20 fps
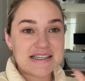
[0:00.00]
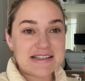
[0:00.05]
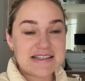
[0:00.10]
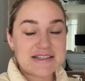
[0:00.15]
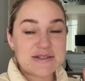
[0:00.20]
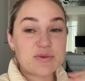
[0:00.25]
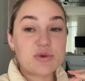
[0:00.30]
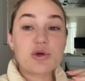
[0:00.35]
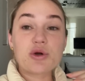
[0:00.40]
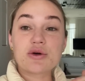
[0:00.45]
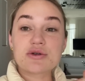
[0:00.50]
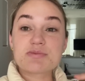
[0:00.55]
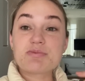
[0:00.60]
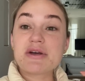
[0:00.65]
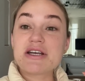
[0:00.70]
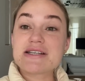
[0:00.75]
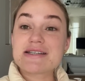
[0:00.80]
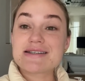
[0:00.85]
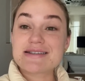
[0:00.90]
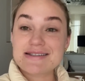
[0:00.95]
this would not be
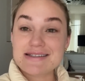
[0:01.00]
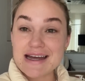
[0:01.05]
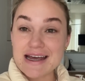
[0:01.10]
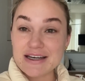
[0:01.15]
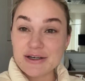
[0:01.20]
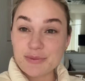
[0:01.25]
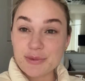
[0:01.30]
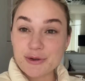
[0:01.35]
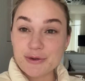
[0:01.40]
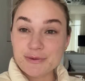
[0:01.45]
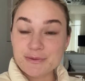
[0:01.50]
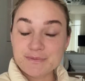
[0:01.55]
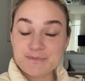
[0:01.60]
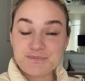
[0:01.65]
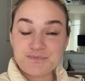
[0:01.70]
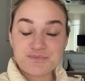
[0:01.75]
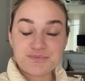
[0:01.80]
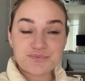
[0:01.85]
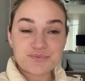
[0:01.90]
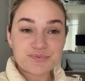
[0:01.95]
sustainable
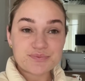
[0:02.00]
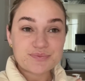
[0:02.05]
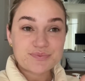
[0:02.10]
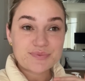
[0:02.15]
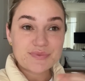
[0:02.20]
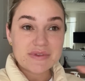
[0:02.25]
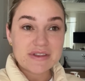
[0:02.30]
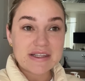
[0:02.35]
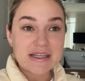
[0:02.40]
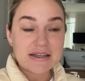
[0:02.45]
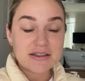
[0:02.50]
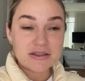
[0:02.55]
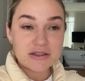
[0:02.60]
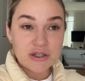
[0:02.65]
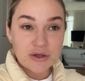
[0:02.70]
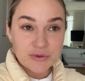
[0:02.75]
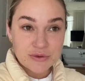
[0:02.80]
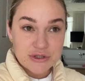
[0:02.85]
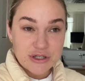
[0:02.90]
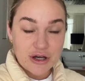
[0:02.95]

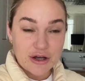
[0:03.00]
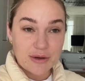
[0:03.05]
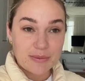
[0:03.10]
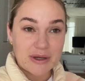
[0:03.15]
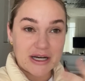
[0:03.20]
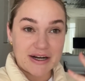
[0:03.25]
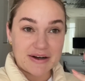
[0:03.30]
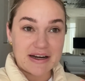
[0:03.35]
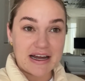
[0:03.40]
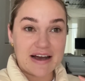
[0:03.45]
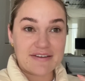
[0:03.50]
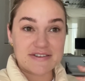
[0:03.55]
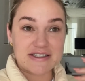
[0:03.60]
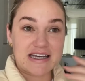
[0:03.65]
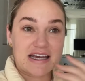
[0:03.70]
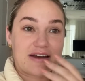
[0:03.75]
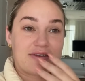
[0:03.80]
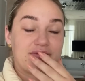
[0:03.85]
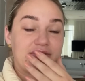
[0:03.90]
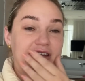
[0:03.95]
long term, and I would have to
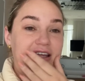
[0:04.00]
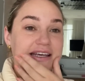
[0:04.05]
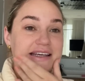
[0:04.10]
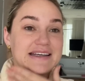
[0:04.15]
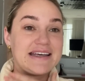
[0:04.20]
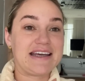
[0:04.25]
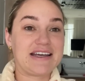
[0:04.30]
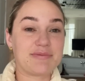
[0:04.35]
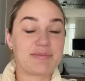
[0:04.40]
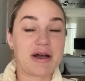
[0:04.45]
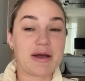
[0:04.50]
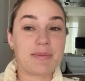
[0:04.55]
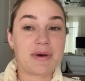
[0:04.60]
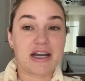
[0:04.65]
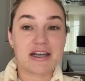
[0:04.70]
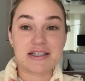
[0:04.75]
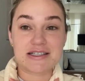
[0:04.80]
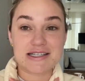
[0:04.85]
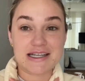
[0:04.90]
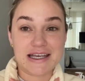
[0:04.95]
get like kick my butt
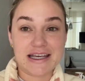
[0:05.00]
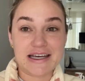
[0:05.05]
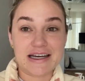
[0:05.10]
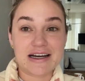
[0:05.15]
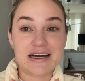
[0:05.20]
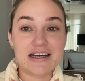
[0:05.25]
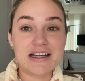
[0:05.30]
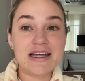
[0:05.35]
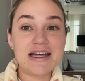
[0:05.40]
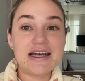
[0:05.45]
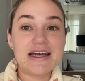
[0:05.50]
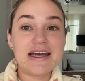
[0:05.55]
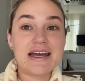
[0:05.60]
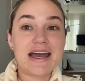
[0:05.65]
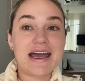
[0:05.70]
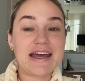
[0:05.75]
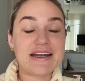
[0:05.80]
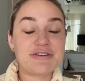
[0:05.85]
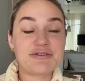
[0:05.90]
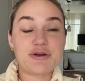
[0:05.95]
into gear,
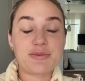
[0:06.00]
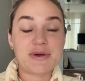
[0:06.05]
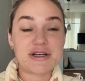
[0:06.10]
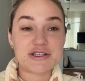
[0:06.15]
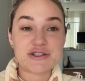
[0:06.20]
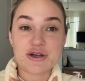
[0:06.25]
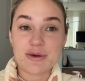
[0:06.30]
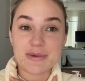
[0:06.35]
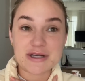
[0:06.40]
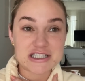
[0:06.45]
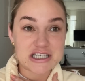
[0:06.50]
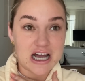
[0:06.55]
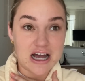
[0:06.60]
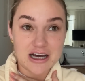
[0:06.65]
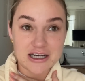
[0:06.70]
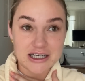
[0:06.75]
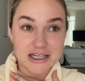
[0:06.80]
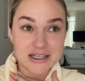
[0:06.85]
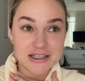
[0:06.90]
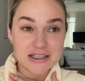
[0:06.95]
and it would be so much
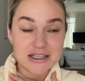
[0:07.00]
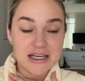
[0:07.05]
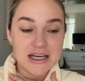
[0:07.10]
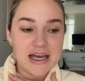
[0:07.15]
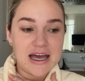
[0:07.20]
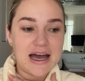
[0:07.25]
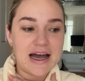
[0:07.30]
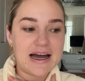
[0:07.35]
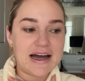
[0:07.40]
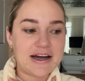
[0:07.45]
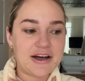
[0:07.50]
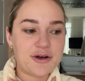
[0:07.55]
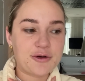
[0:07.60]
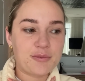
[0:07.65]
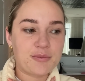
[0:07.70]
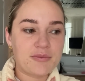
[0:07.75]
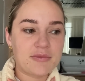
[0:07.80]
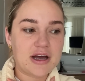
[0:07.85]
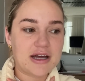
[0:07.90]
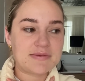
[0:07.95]
harder.
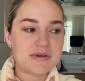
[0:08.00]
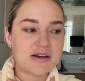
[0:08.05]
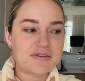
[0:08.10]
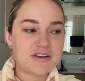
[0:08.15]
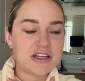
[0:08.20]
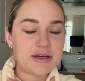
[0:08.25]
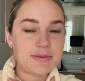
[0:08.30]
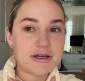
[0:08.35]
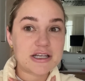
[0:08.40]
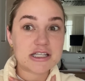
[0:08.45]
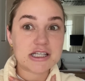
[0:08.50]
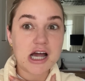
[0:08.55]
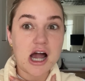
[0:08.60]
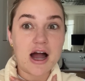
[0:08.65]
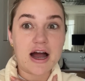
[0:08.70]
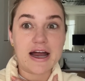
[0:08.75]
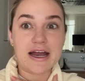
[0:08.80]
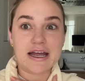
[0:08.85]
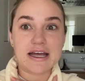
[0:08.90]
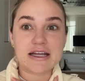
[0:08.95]
I'm definitely a bit
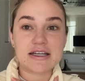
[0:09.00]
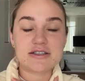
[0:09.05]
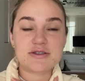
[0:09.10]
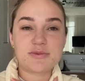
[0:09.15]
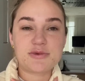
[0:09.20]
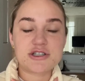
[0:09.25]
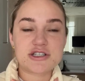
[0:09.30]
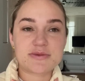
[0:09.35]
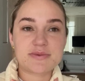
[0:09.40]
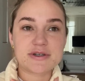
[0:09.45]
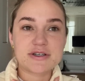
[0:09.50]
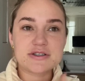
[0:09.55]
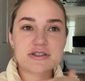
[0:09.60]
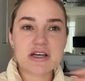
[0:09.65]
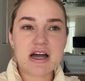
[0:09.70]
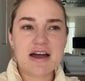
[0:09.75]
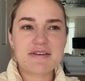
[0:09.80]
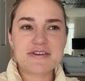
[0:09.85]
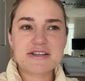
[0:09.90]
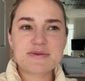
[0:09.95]
tired just because
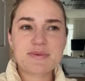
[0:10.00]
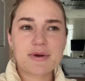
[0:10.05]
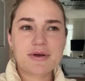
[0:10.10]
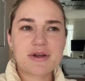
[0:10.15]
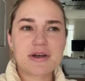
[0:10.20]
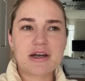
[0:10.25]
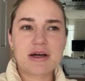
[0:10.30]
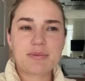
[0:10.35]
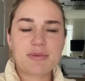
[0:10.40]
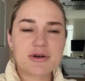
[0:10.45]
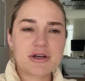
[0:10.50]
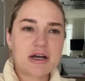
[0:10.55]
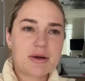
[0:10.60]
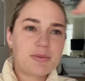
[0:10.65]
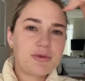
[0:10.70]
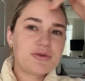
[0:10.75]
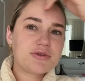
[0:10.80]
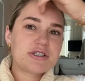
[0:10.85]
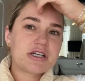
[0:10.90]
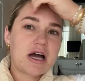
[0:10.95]
Ivy's woken up a
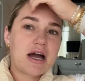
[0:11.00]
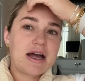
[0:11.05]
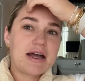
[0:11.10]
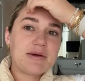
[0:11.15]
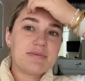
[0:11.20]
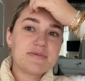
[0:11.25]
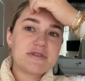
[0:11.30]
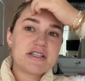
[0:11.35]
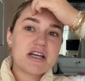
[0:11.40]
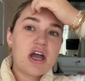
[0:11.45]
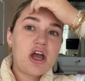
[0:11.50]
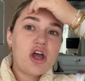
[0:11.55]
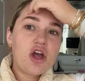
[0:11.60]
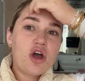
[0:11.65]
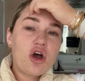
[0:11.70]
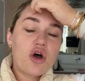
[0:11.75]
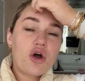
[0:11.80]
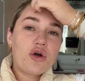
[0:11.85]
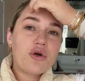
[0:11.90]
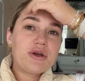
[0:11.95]
couple of times,
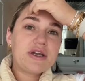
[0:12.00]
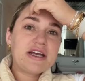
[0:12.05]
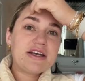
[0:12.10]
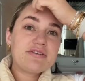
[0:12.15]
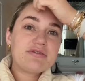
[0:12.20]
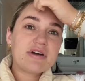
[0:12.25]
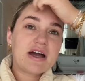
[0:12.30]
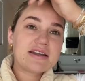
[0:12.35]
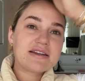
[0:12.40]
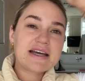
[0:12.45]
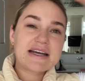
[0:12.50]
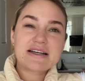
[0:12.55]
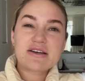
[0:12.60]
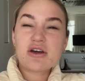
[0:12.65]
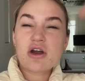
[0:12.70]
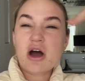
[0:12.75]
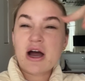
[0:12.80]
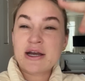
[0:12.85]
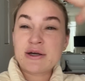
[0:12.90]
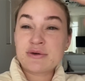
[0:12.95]
only around like
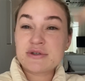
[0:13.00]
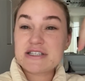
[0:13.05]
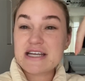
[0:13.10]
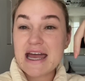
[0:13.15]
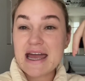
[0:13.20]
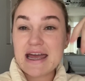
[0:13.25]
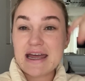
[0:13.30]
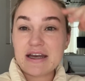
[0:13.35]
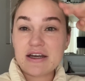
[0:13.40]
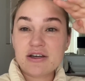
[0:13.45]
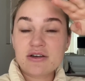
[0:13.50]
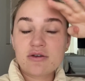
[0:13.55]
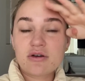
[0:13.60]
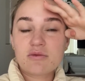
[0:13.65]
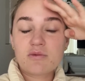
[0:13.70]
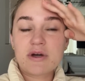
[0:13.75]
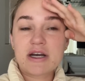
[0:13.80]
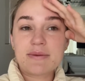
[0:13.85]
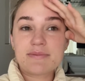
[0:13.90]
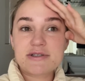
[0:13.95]
9 or 10
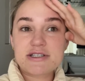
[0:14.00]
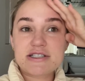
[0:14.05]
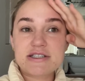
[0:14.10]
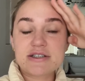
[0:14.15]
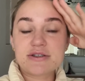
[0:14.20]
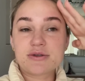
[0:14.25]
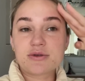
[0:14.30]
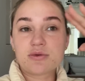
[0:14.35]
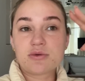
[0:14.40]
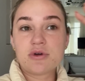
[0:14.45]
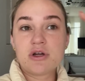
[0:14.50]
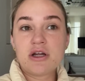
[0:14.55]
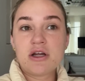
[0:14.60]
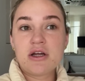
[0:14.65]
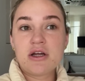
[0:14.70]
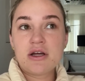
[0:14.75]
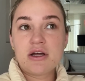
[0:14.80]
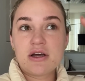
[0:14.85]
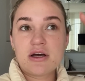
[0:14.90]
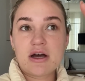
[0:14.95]
when I'm still
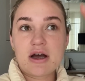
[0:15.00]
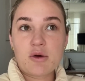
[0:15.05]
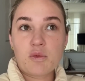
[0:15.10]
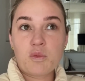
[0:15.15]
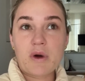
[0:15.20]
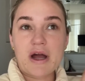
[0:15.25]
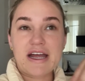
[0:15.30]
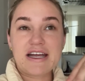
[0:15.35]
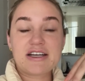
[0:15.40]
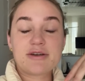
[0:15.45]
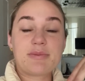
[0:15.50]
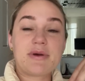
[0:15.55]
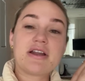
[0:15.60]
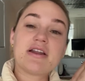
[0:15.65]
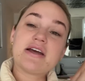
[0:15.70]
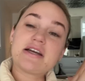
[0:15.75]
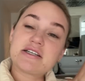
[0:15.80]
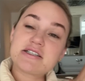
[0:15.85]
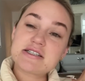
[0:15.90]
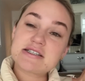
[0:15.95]
awake, but
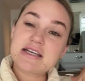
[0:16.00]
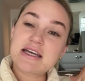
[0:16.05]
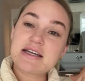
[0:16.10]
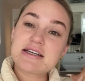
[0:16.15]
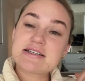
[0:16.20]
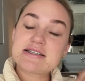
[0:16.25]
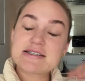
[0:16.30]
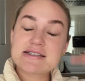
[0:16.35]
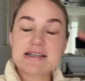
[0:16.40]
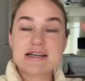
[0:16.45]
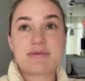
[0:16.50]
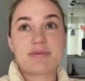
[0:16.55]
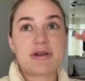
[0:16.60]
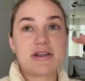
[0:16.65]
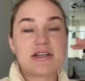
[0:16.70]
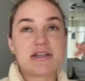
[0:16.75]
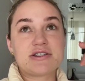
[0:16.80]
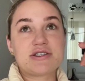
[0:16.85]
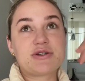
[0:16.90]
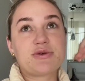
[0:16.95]
like just getting to sleep, and
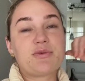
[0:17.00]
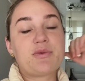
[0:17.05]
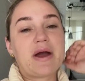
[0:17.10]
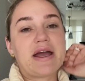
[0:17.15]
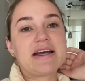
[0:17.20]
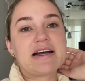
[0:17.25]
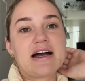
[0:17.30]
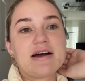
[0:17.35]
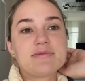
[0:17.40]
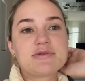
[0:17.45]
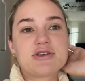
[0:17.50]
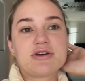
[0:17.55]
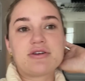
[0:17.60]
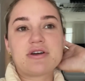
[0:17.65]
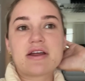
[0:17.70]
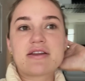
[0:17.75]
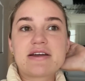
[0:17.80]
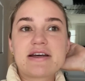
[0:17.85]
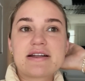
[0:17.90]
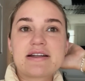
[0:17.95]
then she'll wake up. So
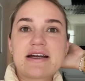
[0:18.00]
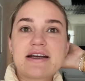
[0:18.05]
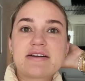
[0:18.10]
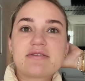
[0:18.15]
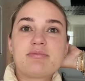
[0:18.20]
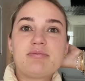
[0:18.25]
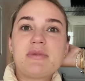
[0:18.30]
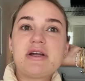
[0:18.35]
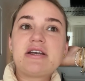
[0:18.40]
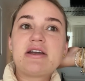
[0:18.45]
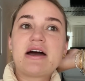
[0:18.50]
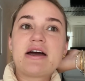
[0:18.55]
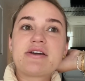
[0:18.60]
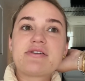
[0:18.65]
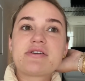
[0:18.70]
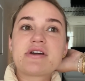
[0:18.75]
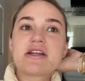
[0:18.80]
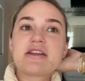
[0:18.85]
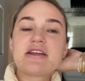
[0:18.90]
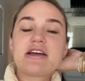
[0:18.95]
nothing like midnight or
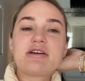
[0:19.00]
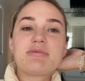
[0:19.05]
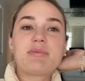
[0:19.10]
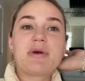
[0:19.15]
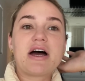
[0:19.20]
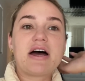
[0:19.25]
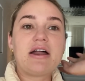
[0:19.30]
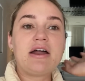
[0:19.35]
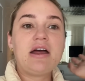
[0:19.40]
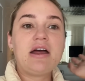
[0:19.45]
anything, but